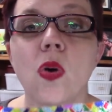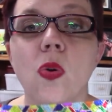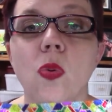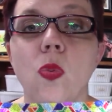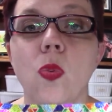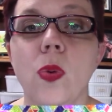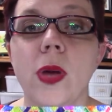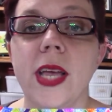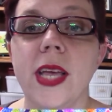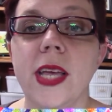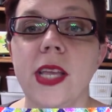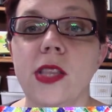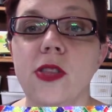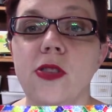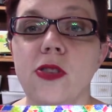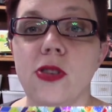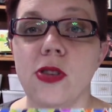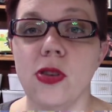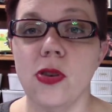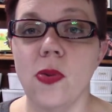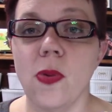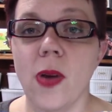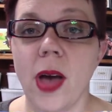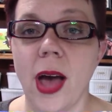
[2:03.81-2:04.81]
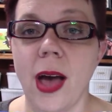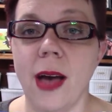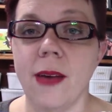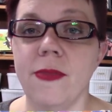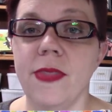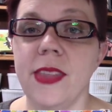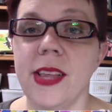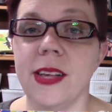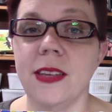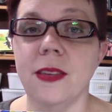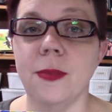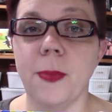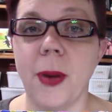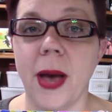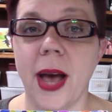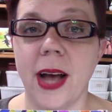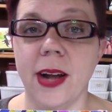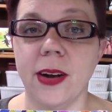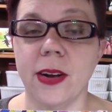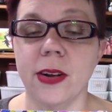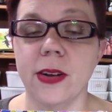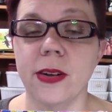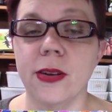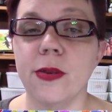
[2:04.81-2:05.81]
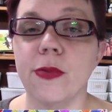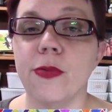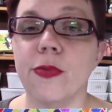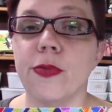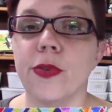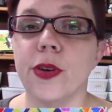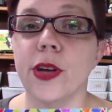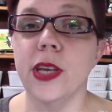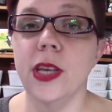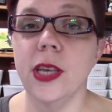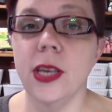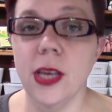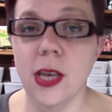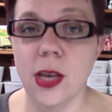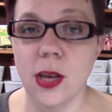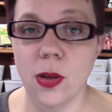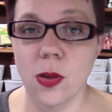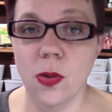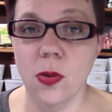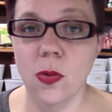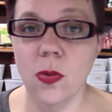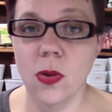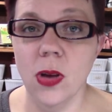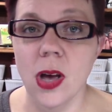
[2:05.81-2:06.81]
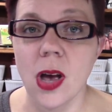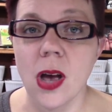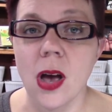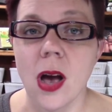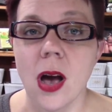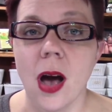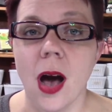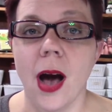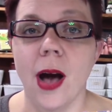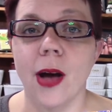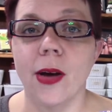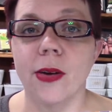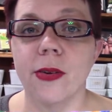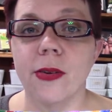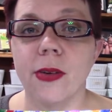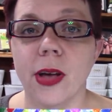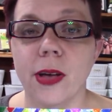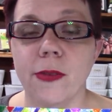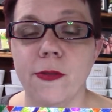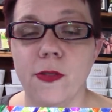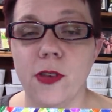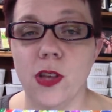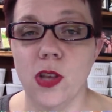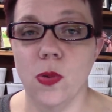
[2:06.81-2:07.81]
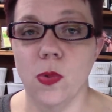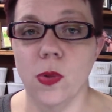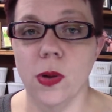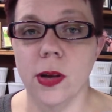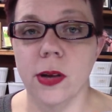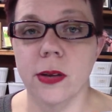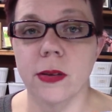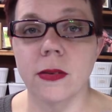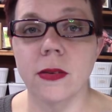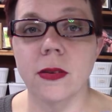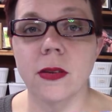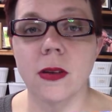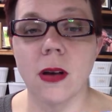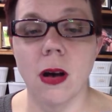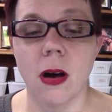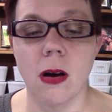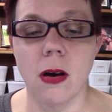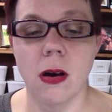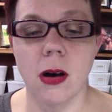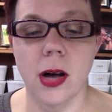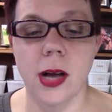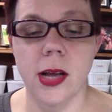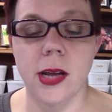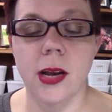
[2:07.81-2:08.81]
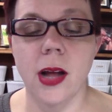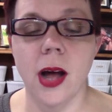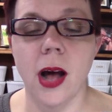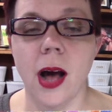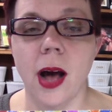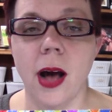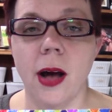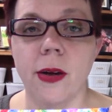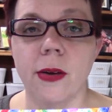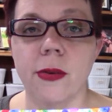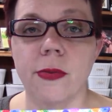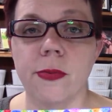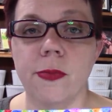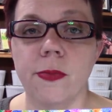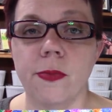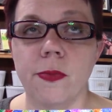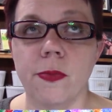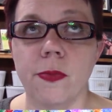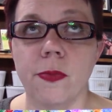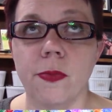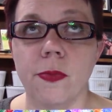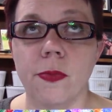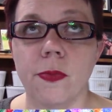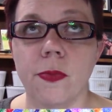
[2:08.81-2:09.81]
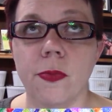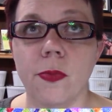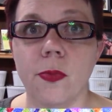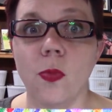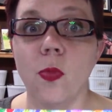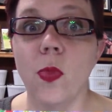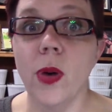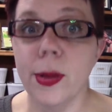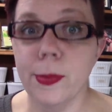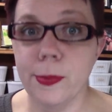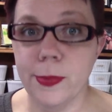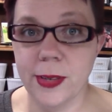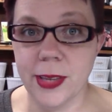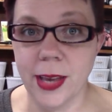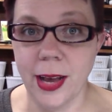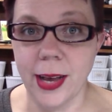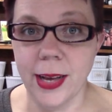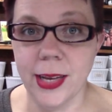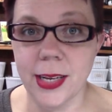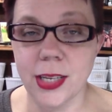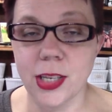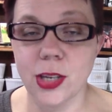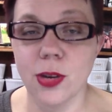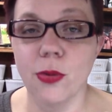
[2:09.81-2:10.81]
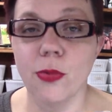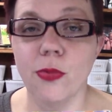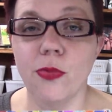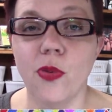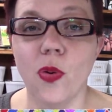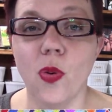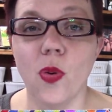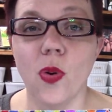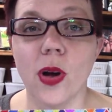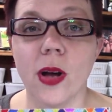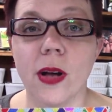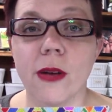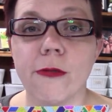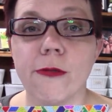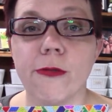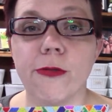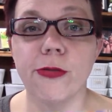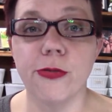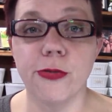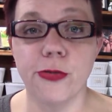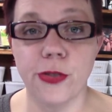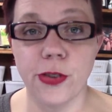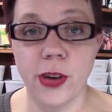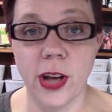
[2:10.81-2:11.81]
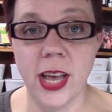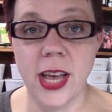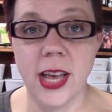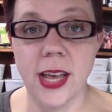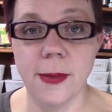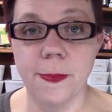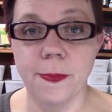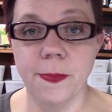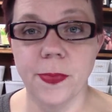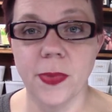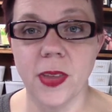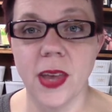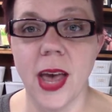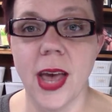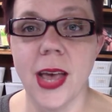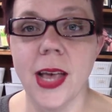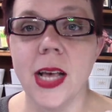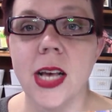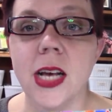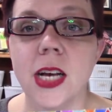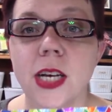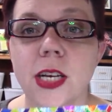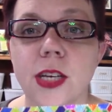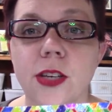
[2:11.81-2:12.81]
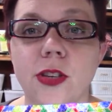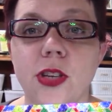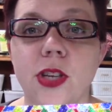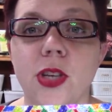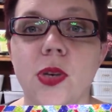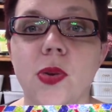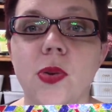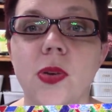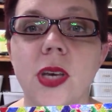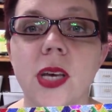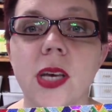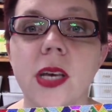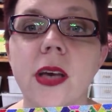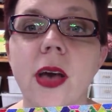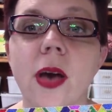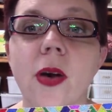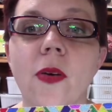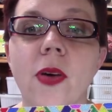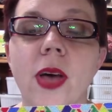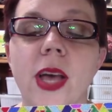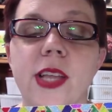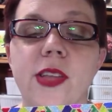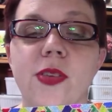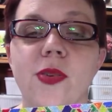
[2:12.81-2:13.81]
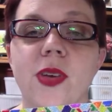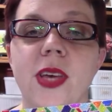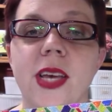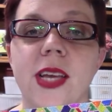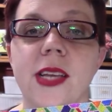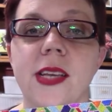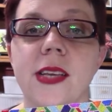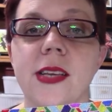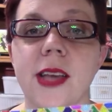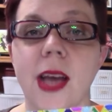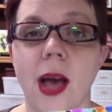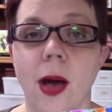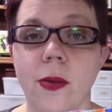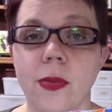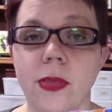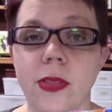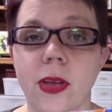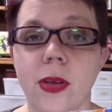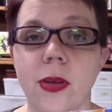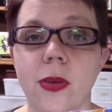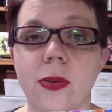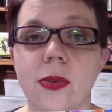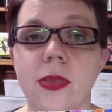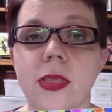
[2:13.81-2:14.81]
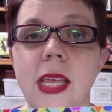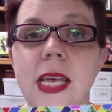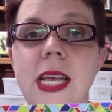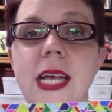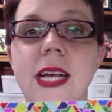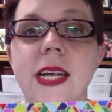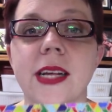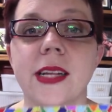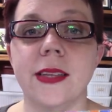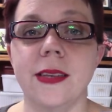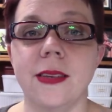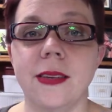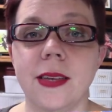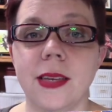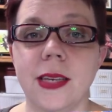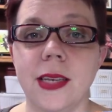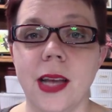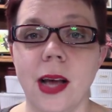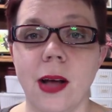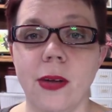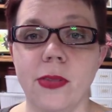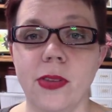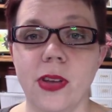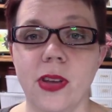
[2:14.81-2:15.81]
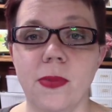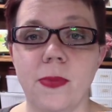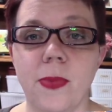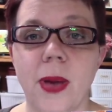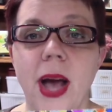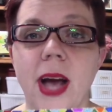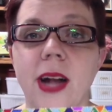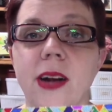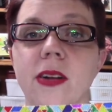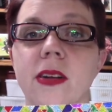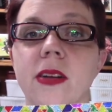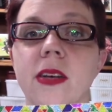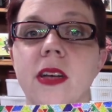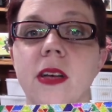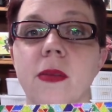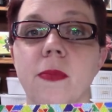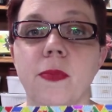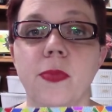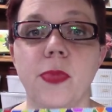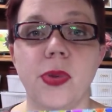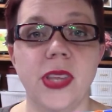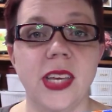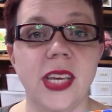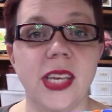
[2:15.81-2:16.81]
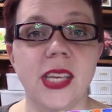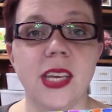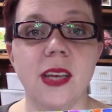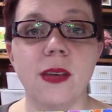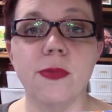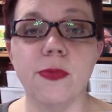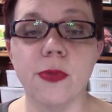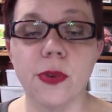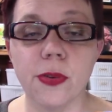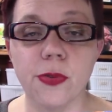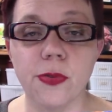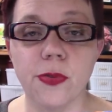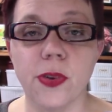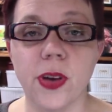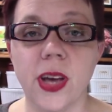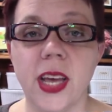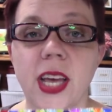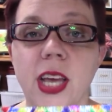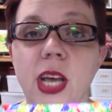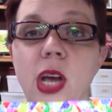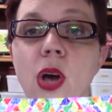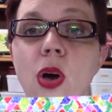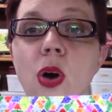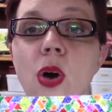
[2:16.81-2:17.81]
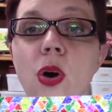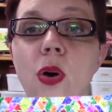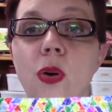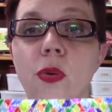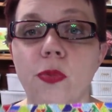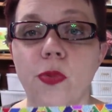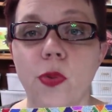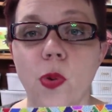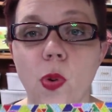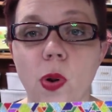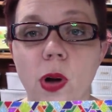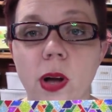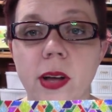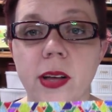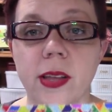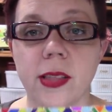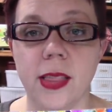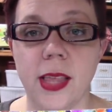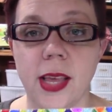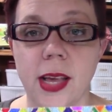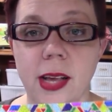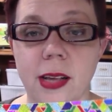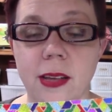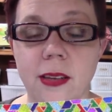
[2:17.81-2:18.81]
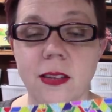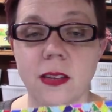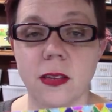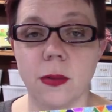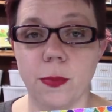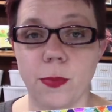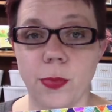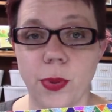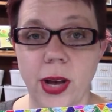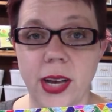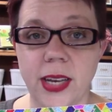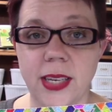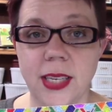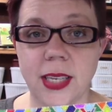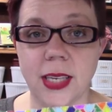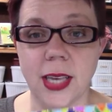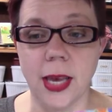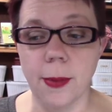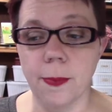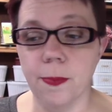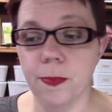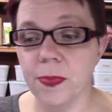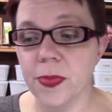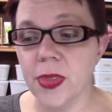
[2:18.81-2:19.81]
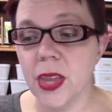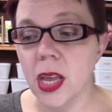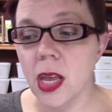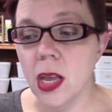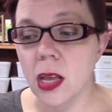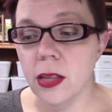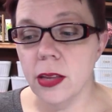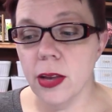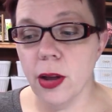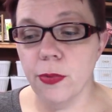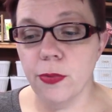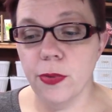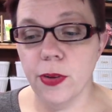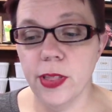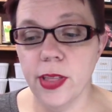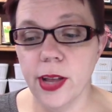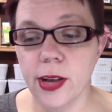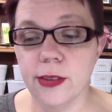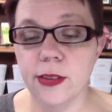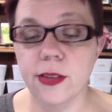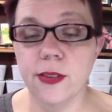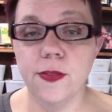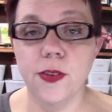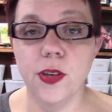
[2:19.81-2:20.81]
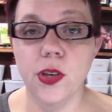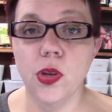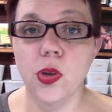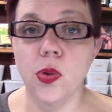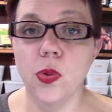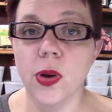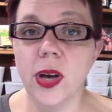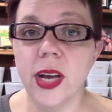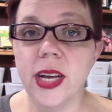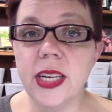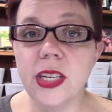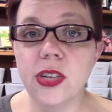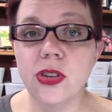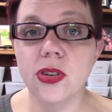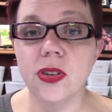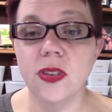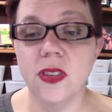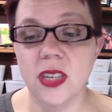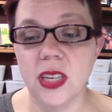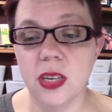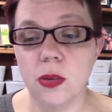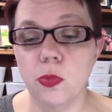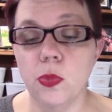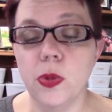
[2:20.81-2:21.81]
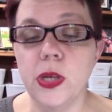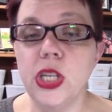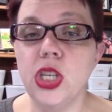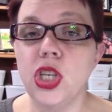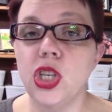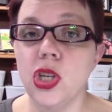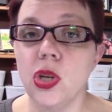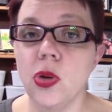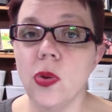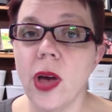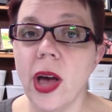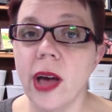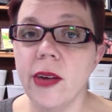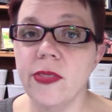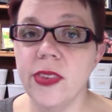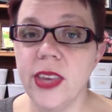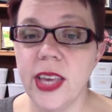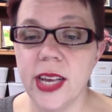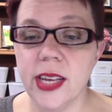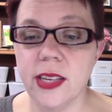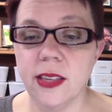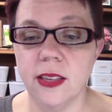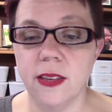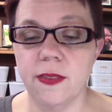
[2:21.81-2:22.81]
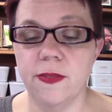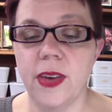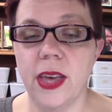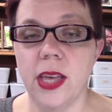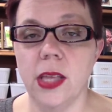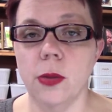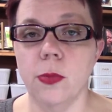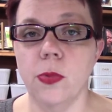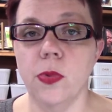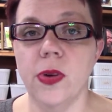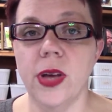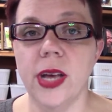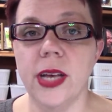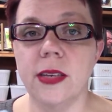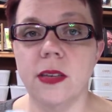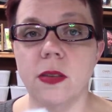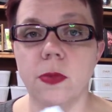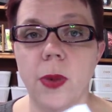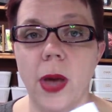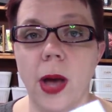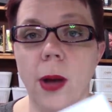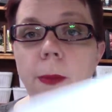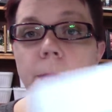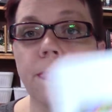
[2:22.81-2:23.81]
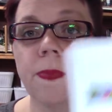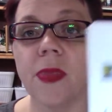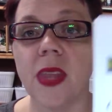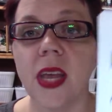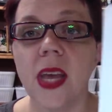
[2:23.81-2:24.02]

We do have this pattern for you, our viewers, on our website for free. Okay, so you can go and you can download the instant download pattern completely for free for this bracelet. Now for those of you who are interested, we do have kits available as well.